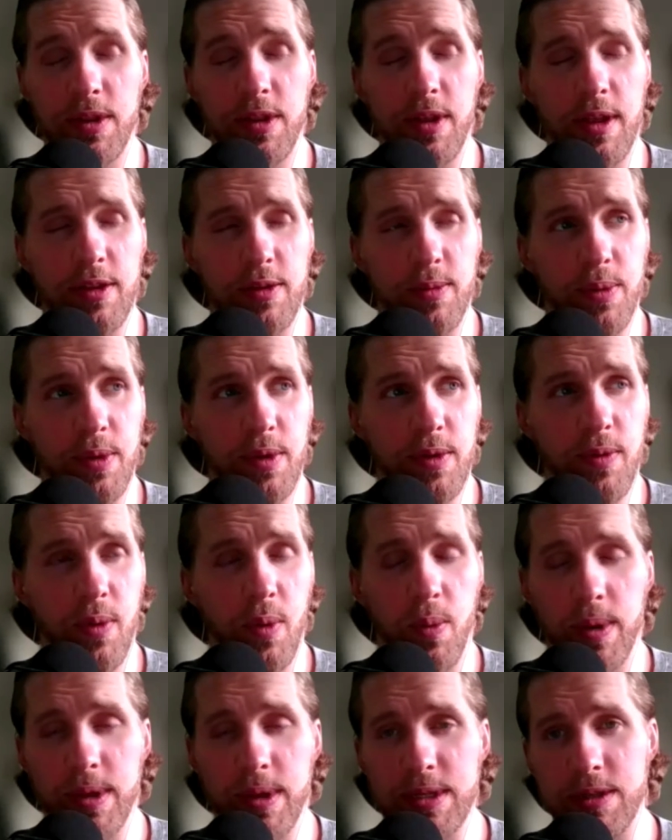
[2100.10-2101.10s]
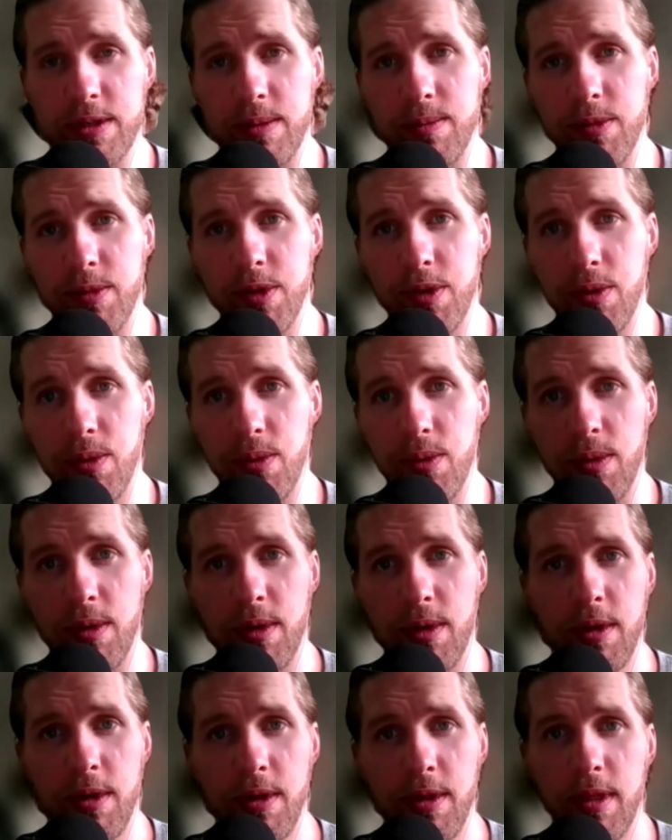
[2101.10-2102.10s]
It's beautiful wisdom too
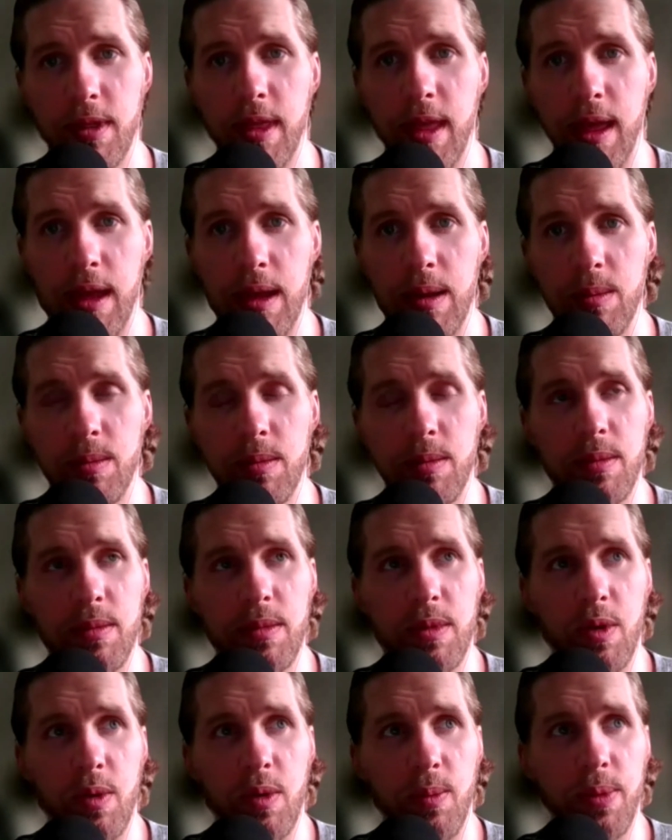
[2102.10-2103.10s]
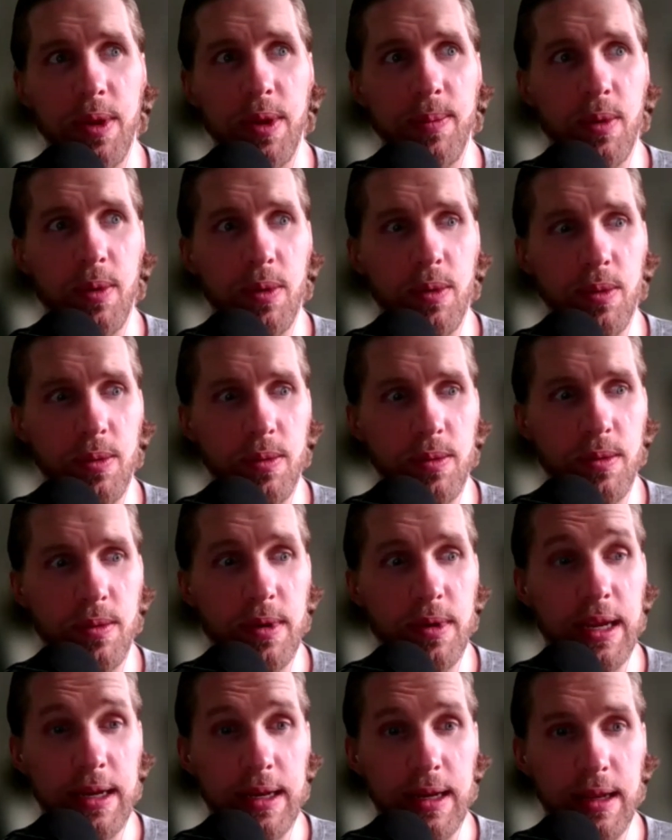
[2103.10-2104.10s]
that you know people
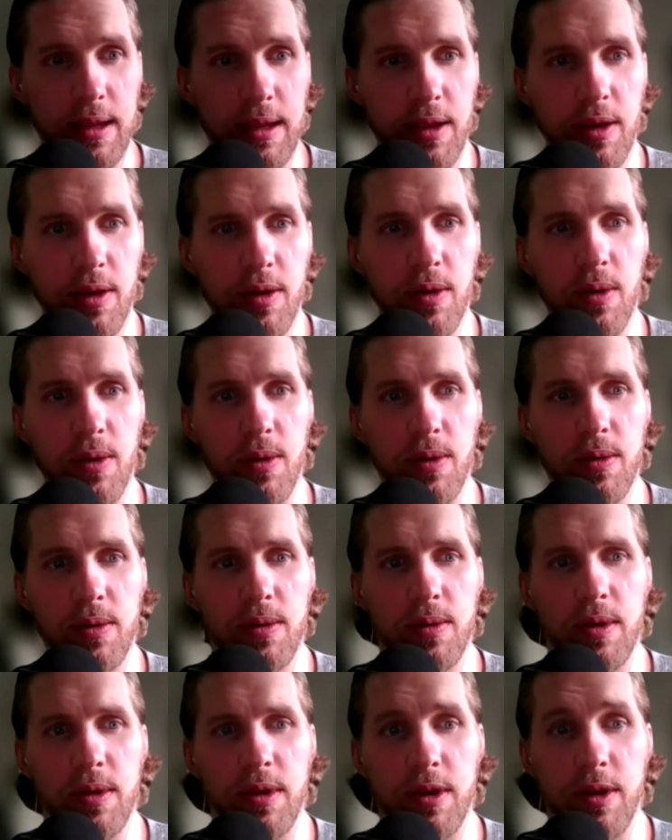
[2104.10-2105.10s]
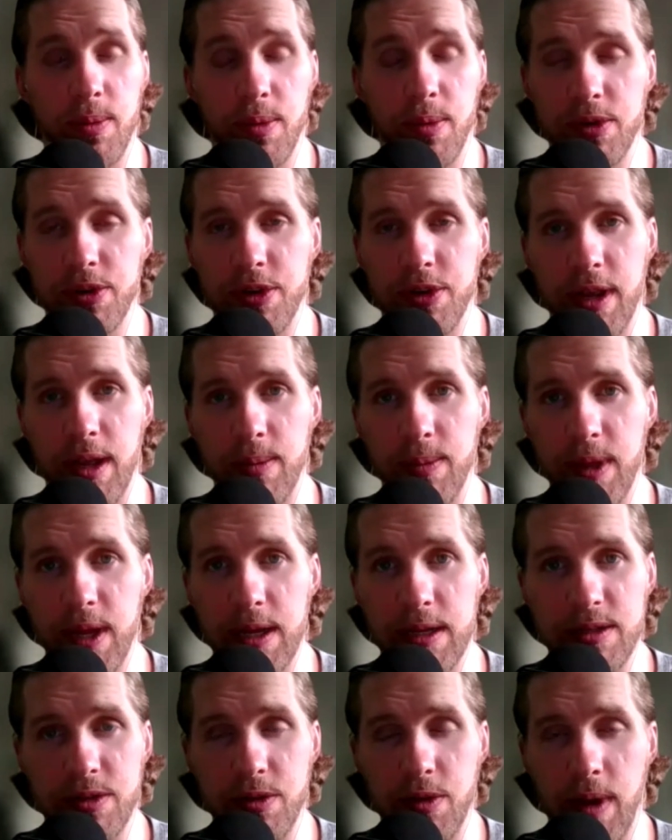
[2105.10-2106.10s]
need to hear and appreciate
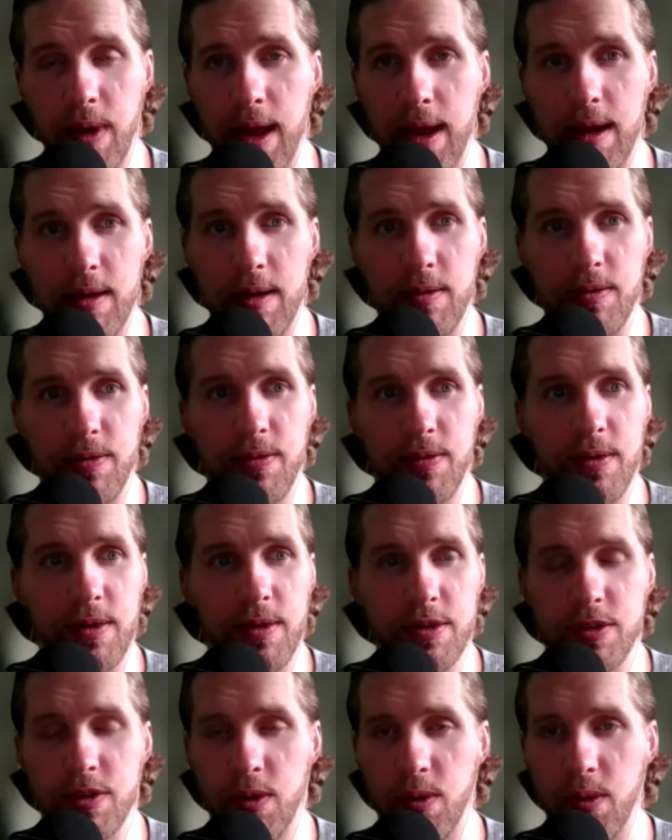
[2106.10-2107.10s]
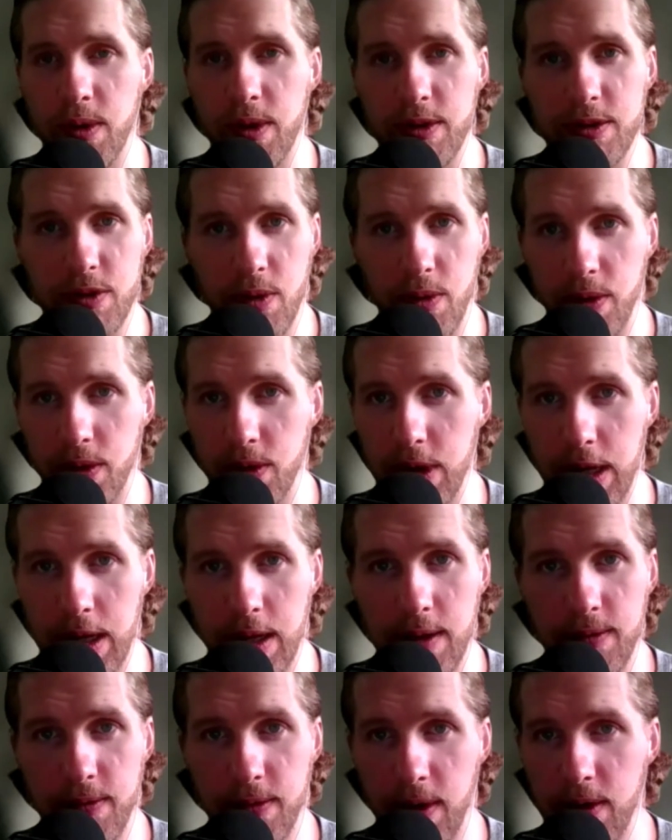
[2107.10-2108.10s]
because you have a story so
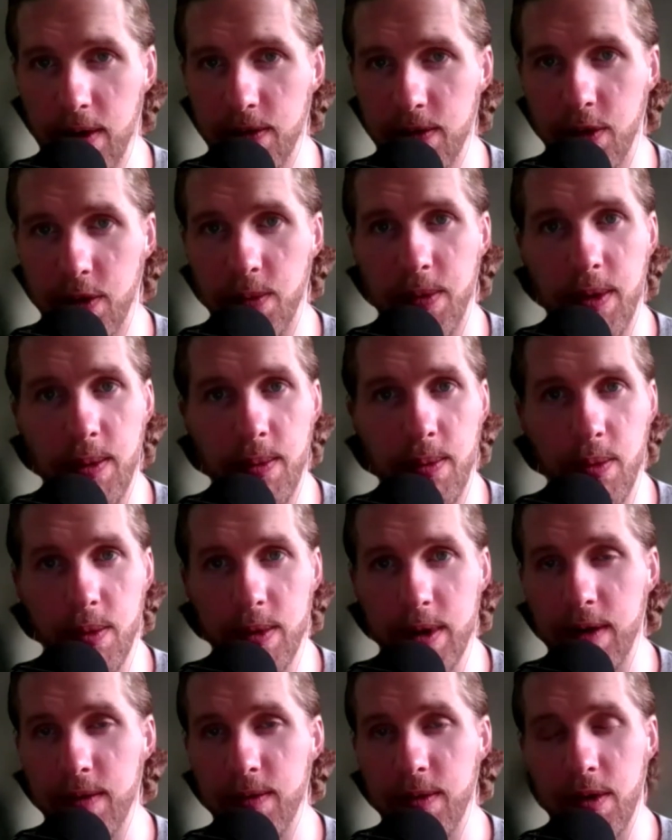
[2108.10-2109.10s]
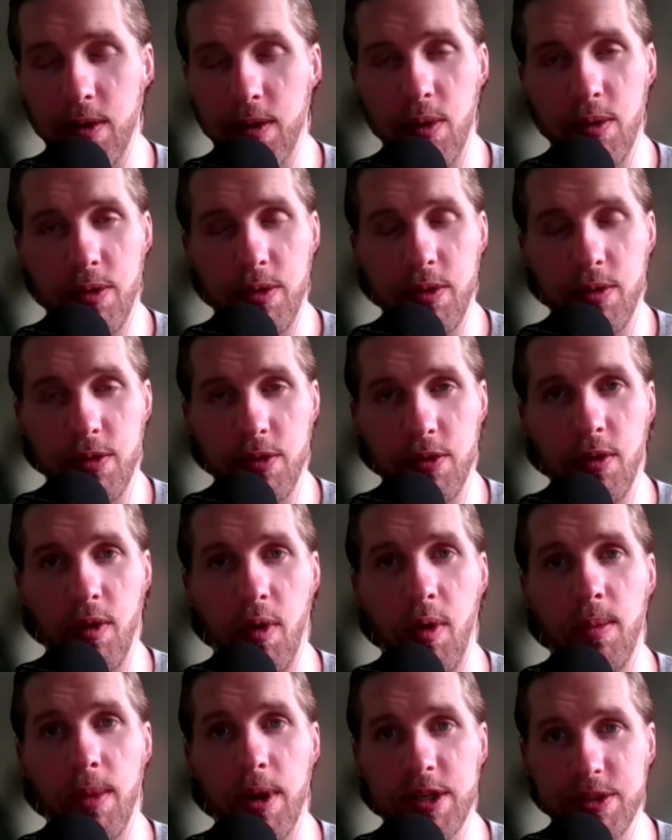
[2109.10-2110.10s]
unique. Very few people would ever go through
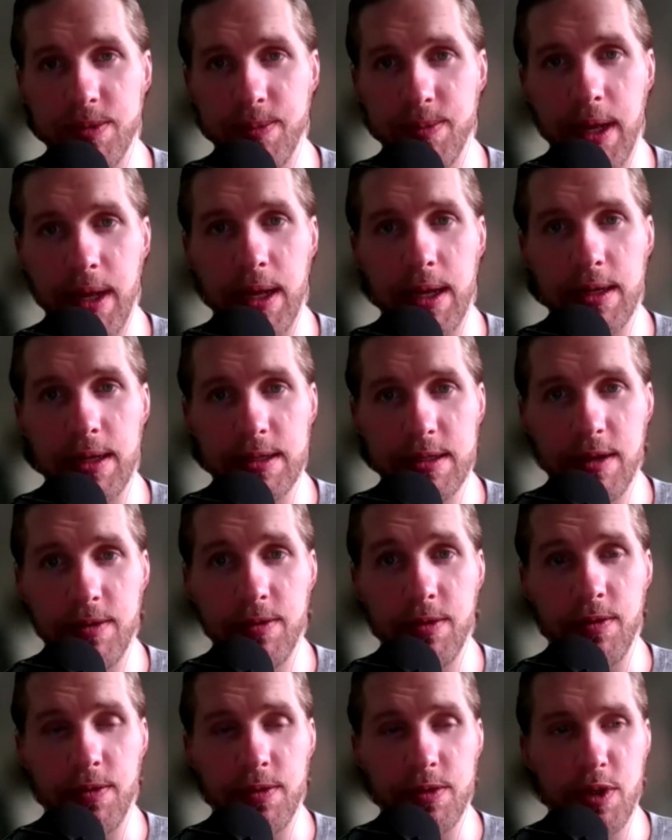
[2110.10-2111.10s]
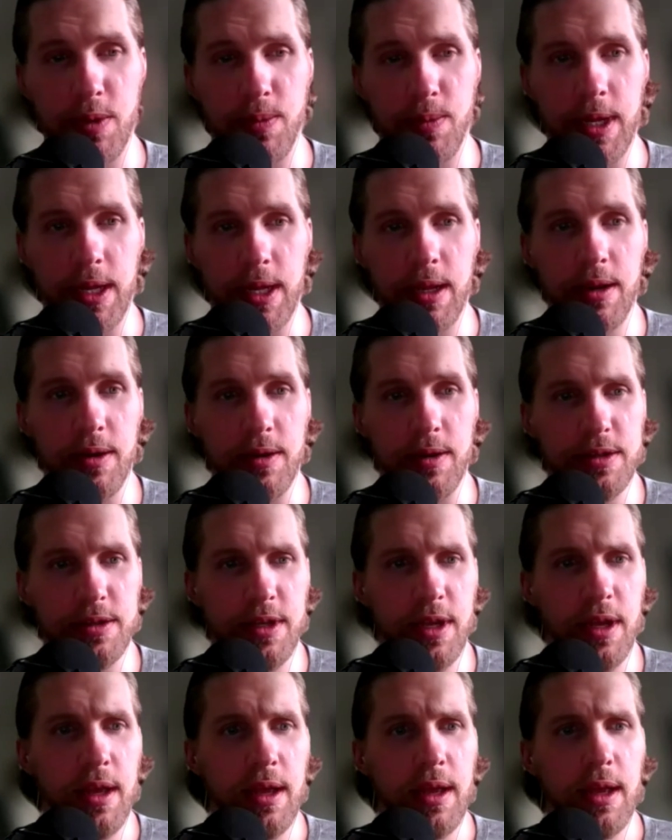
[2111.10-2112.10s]
so much pain and suffering for so many years